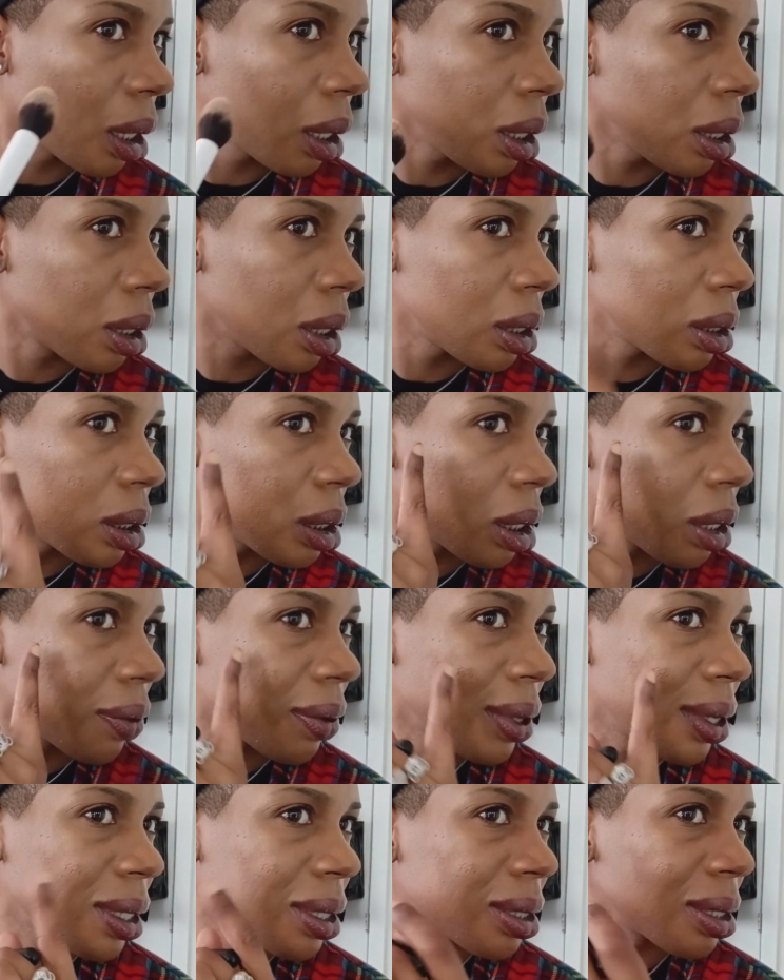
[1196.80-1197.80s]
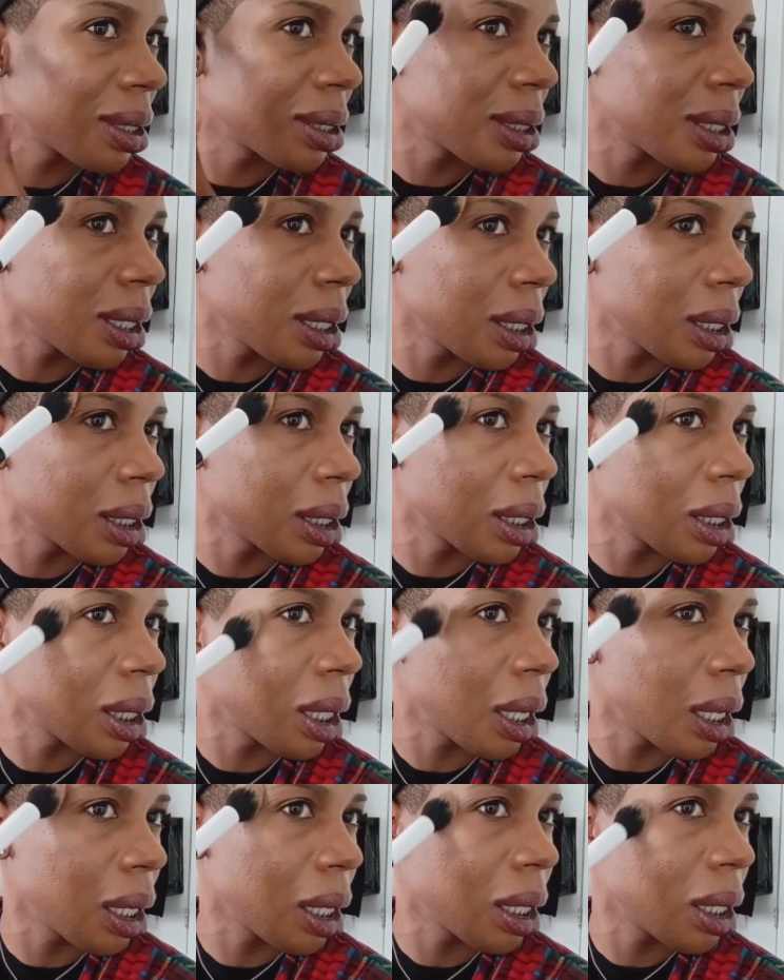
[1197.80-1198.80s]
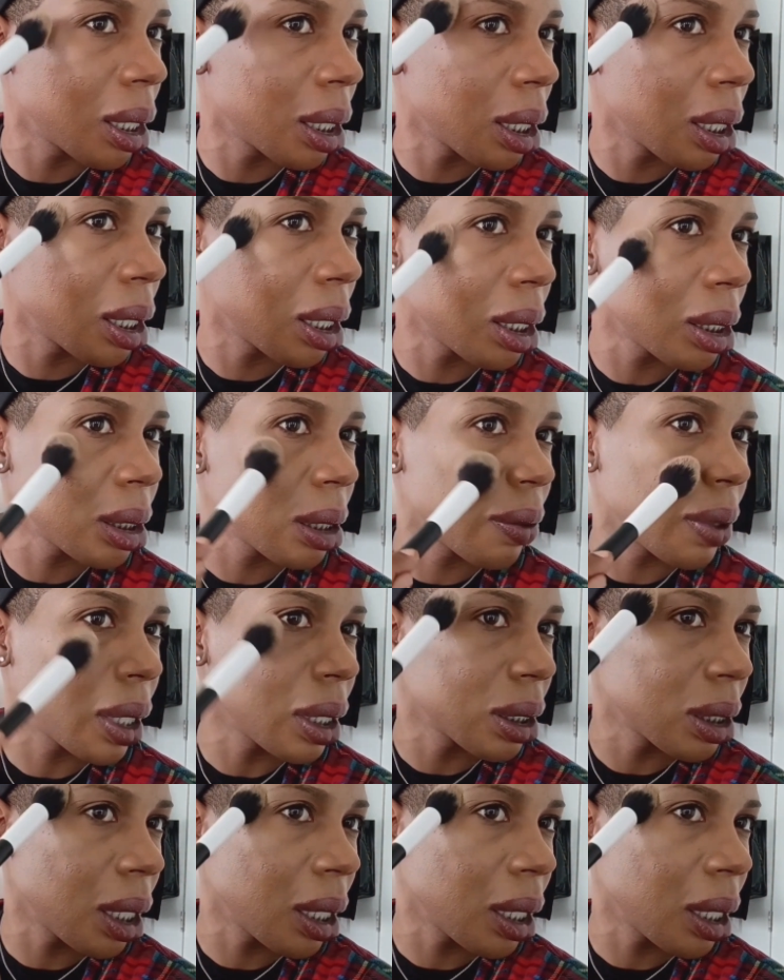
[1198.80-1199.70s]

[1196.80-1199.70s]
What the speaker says: And it doesn't even extend, like, it doesn't even